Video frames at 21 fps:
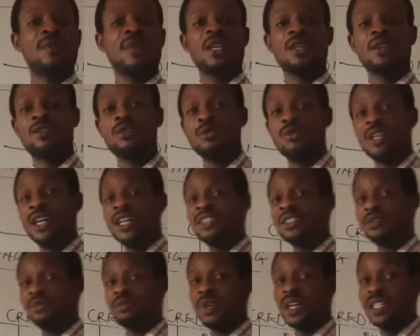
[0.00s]
So that
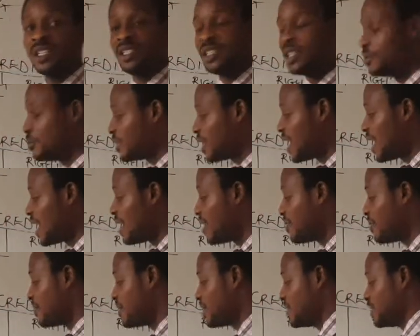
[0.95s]
is why they will
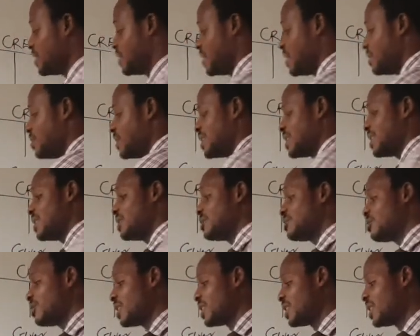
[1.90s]
have debit
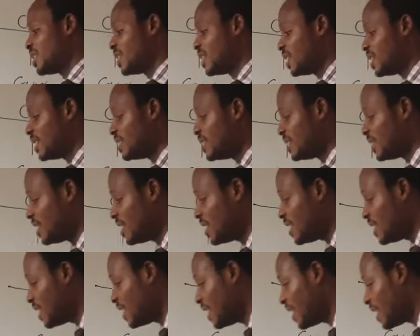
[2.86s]
entry. The E
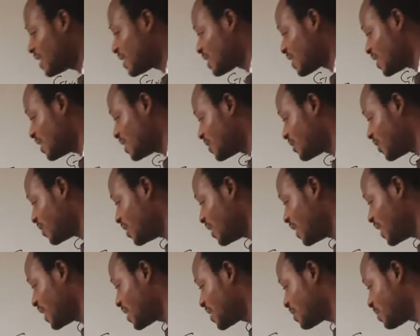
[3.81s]
here stands for
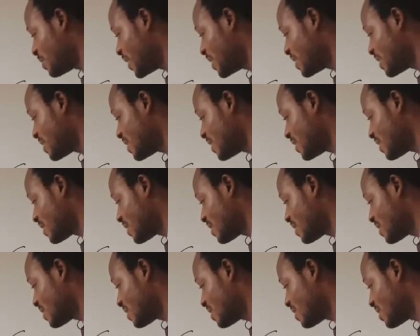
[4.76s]
expenses.
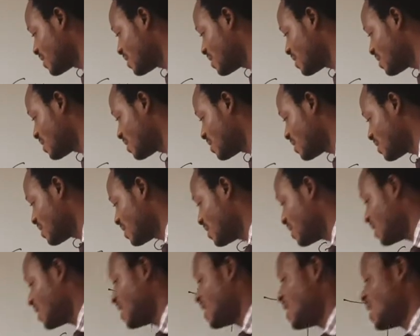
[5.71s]

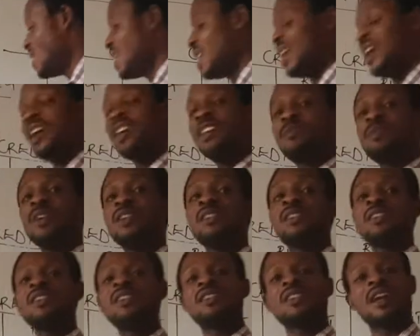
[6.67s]

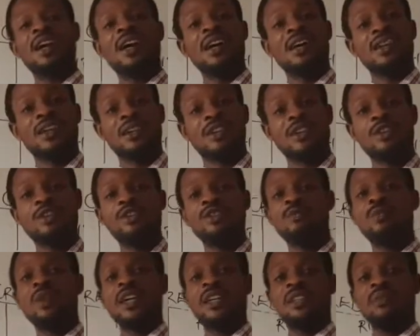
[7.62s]
Expenses are
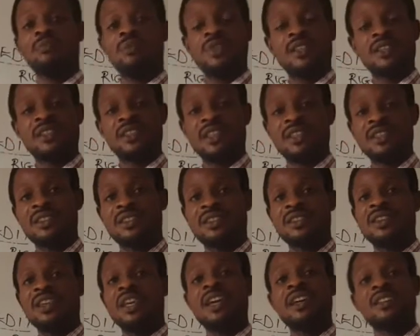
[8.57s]
incurred by the business.
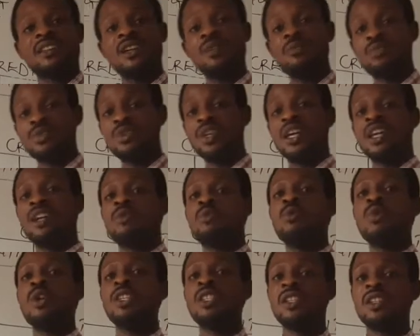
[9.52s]
Example like
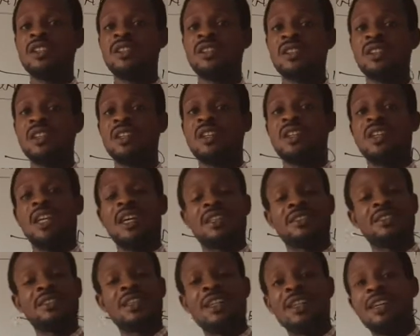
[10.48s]
wages, like
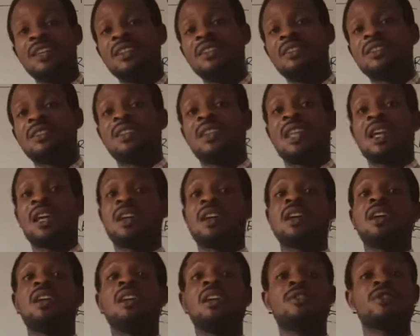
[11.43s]
salaries,
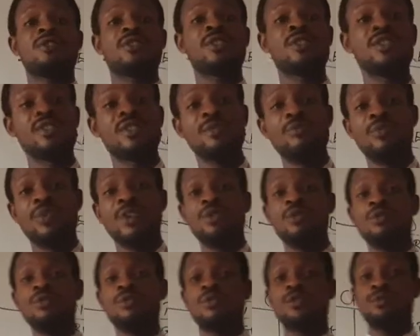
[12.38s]
like electricity
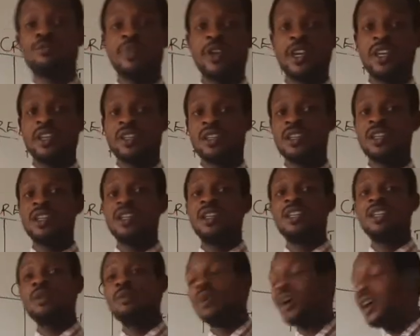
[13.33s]
bills paid.
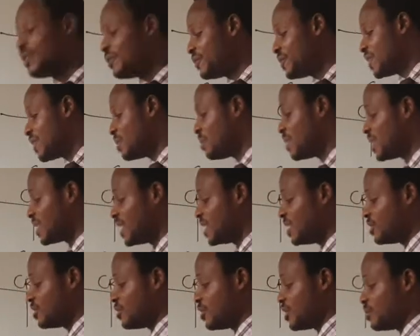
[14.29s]
They will have debit
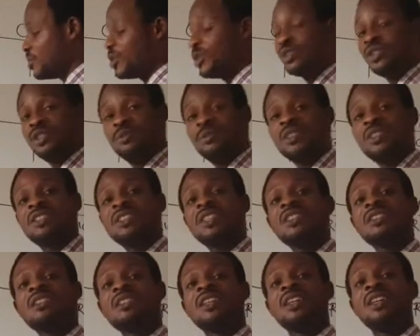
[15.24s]
entry because the
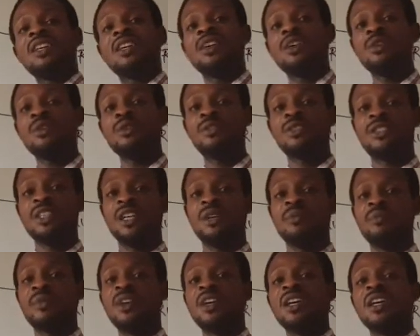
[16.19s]
business incurs
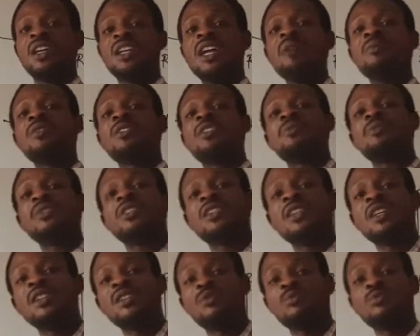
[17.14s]
them. That means the
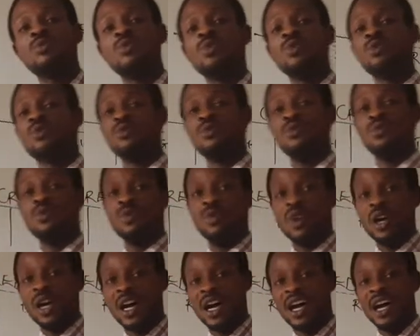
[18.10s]
business will
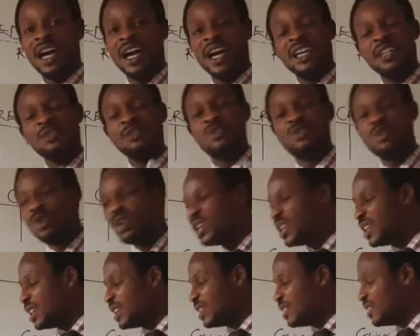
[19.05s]

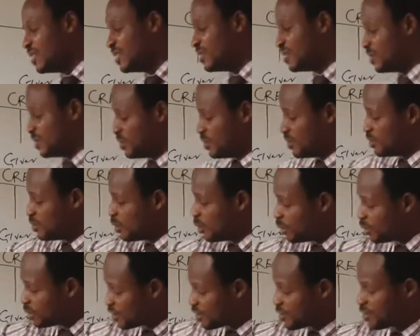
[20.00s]
enjoy
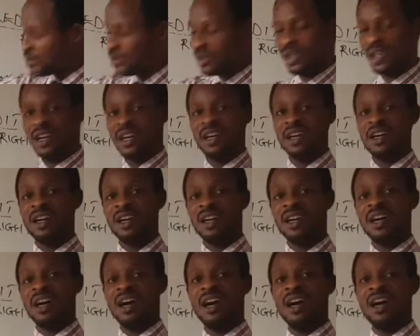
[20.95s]
those
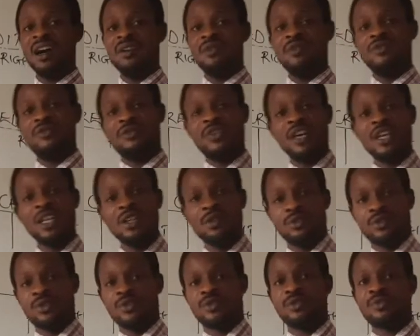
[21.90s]

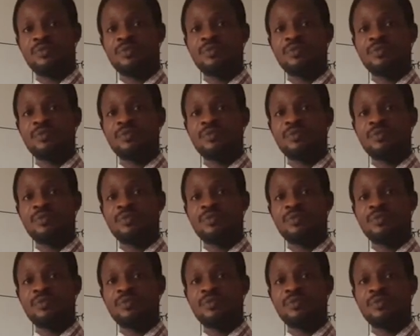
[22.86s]
values.